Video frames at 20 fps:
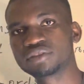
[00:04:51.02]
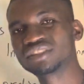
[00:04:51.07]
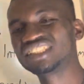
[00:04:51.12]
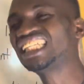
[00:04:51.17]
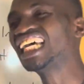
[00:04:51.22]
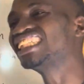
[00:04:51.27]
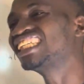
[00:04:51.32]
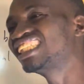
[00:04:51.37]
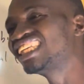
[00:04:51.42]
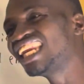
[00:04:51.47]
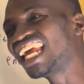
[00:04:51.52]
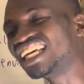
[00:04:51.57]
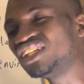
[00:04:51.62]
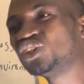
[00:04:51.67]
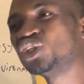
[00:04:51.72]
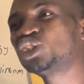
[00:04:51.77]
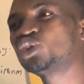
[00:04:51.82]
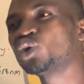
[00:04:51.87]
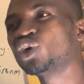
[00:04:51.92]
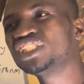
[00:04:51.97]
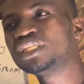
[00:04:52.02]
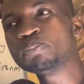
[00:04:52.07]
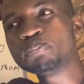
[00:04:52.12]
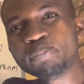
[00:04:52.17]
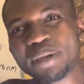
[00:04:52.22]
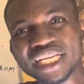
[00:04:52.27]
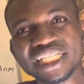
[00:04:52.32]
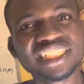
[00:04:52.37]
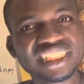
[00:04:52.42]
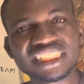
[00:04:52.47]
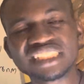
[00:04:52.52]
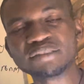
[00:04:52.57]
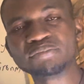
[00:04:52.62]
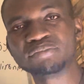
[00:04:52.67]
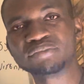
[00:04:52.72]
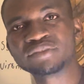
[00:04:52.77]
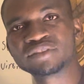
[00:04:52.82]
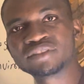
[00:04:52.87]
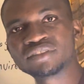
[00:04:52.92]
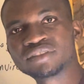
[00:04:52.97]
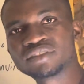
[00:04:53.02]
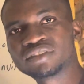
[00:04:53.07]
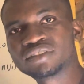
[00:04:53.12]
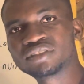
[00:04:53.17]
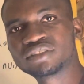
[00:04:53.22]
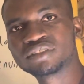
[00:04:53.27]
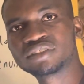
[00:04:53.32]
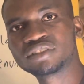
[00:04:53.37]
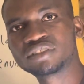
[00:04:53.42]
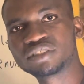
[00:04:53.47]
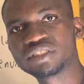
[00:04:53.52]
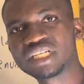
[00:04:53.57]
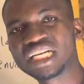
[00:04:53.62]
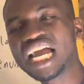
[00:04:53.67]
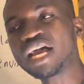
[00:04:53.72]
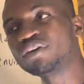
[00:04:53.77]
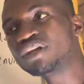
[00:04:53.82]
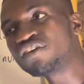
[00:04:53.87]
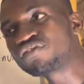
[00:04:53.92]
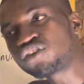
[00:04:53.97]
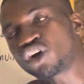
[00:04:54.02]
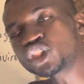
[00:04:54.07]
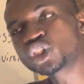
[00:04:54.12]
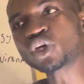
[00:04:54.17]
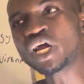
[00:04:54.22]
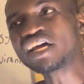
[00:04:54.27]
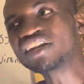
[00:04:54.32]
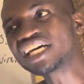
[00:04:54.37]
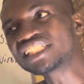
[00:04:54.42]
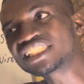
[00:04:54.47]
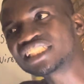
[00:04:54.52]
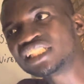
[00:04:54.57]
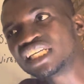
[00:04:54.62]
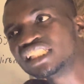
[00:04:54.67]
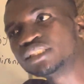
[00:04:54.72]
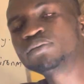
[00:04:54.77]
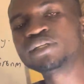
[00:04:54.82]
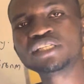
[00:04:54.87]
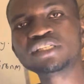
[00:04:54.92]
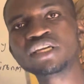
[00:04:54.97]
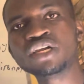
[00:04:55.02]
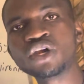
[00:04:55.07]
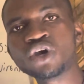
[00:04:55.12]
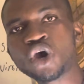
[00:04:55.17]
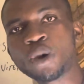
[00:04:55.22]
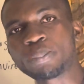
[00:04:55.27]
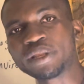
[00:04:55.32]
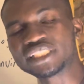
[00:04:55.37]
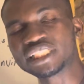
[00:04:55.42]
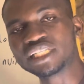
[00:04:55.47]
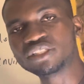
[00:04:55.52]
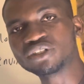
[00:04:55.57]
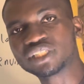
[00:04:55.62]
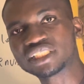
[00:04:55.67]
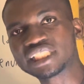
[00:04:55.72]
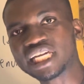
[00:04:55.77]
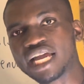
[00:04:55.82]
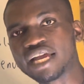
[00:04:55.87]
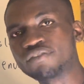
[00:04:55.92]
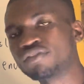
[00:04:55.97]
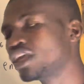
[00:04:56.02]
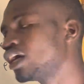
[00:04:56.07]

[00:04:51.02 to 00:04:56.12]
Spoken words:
They are setting like, you need to know the mechanism, how they function, how that thing is being operated. Do you understand?